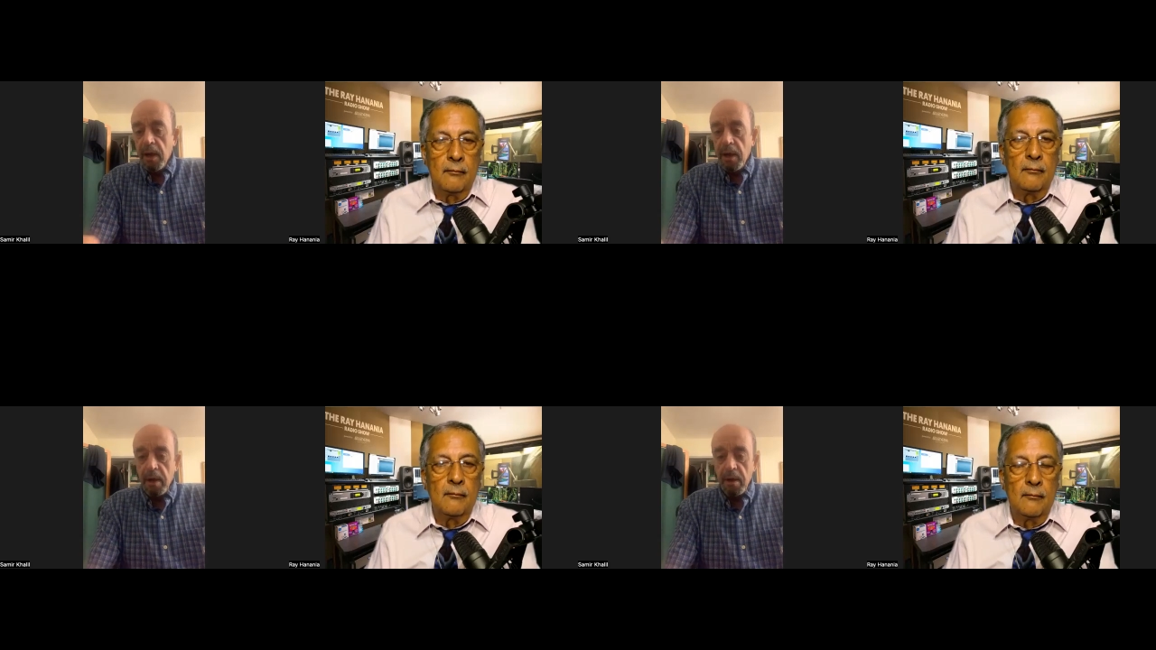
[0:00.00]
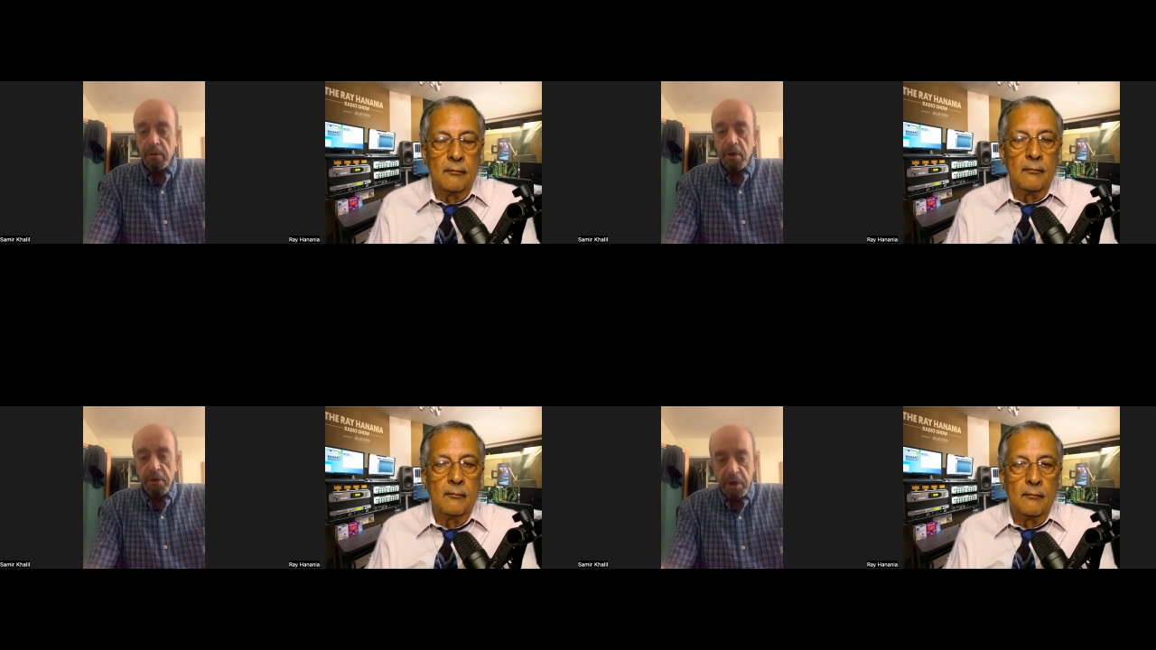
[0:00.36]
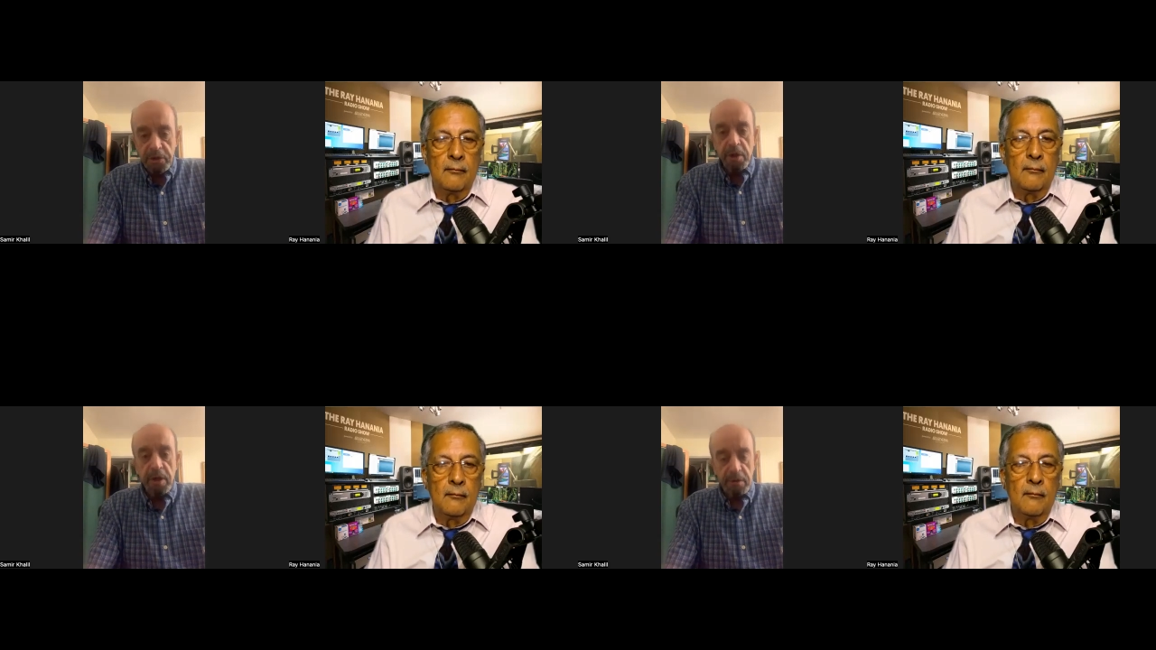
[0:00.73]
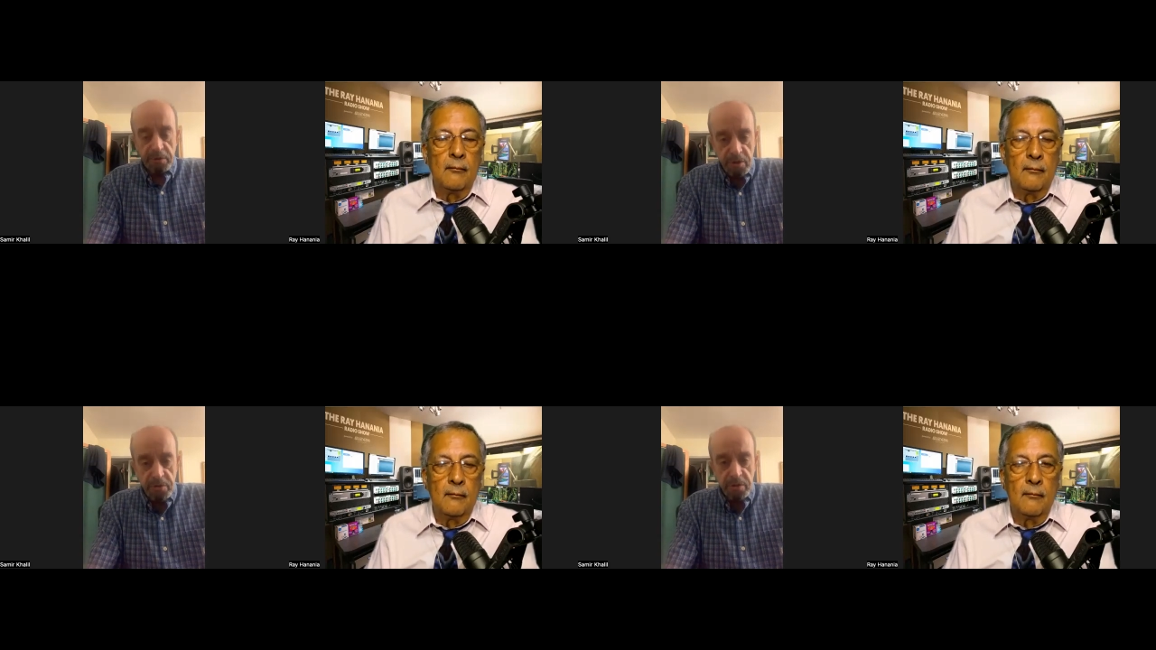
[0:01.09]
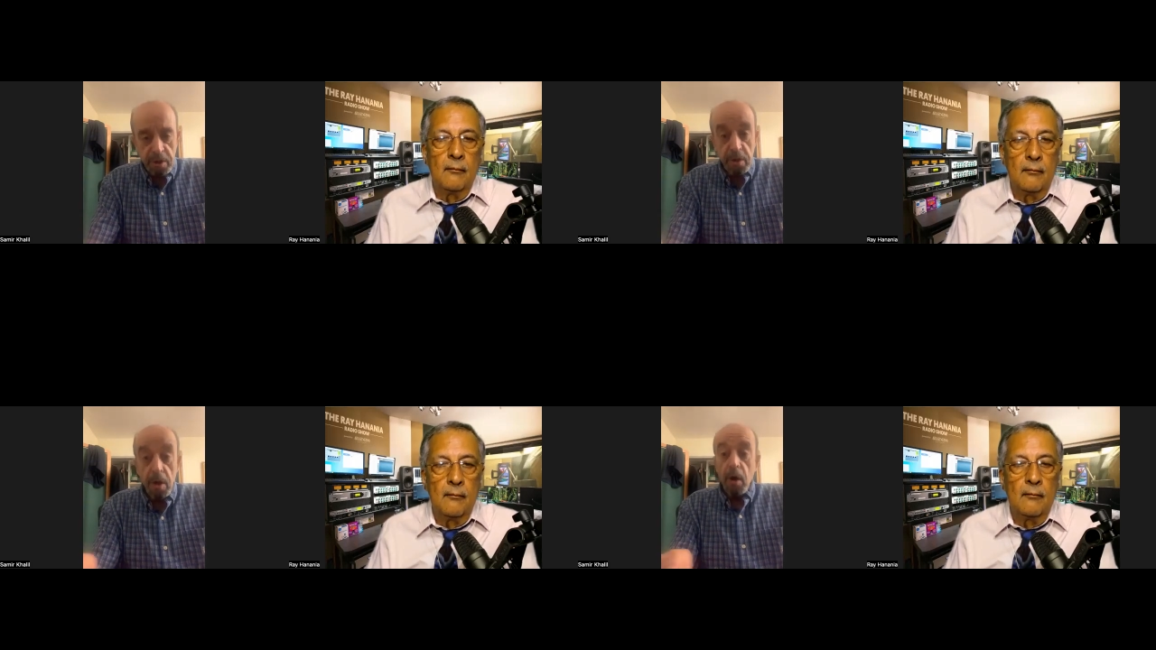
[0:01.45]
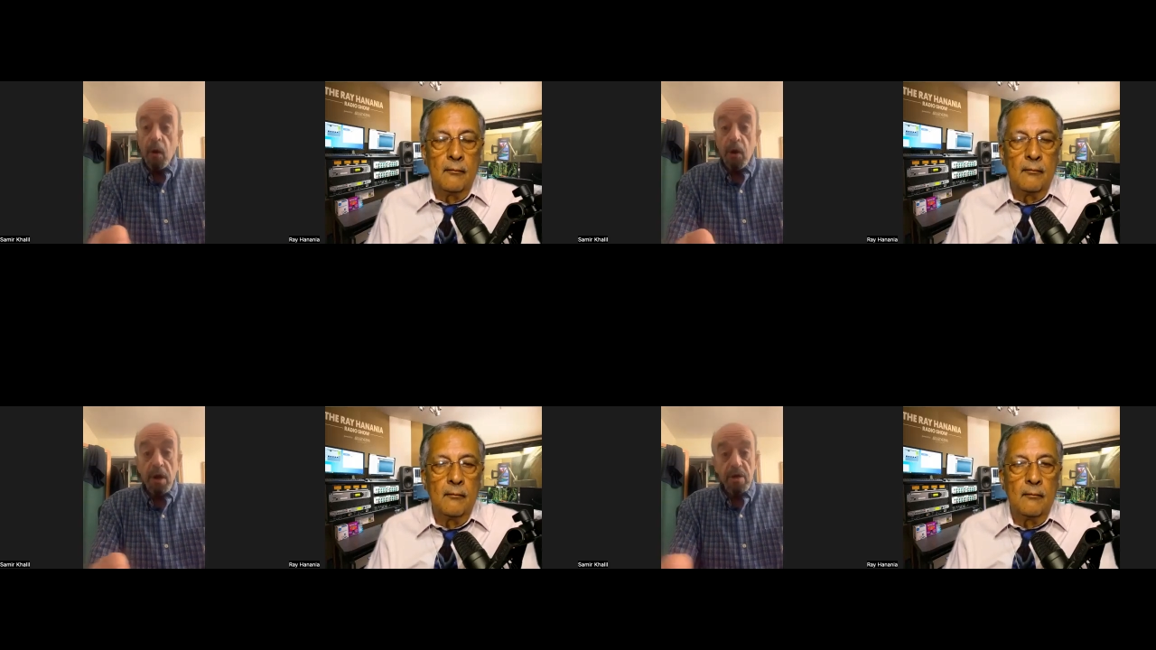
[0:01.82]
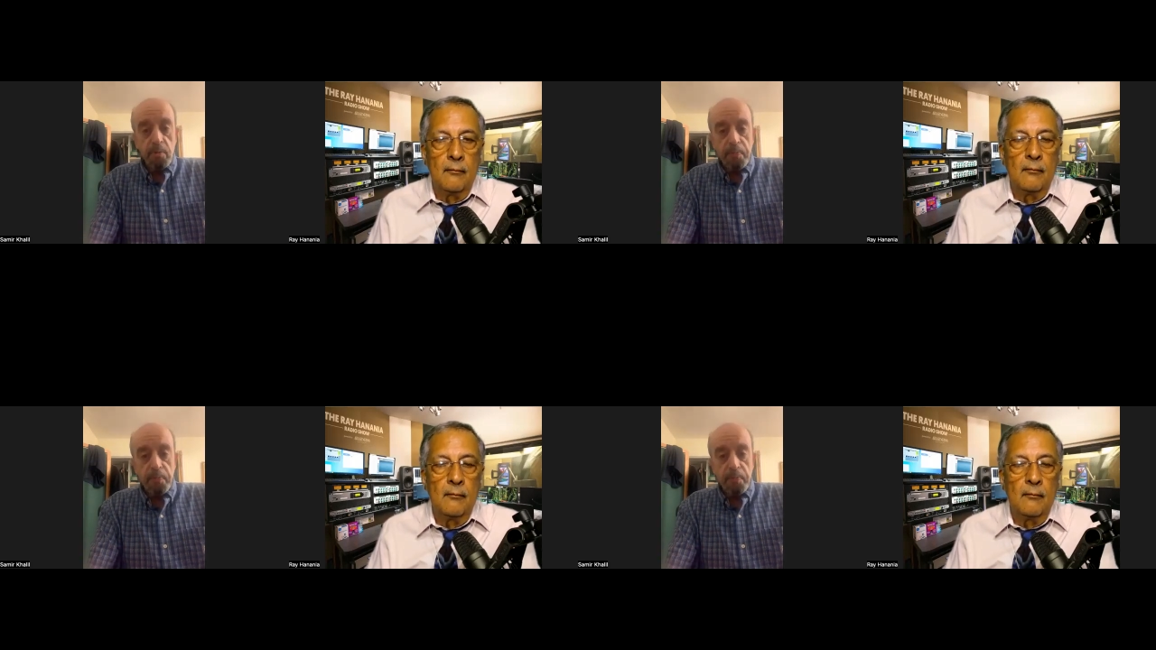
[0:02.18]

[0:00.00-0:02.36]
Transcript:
Speaker 1: uh, congressional district or as